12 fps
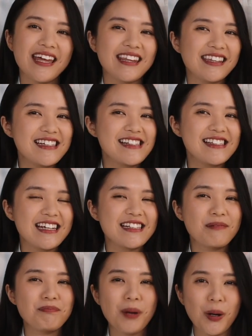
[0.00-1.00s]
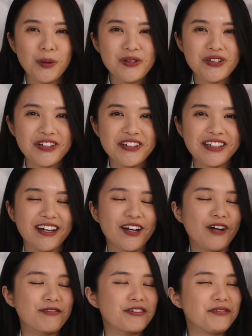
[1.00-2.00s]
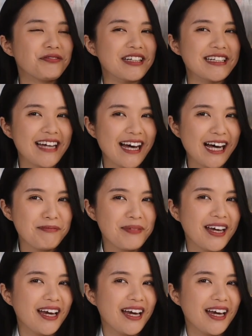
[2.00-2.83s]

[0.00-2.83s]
This is a poster that I got from Vietnam.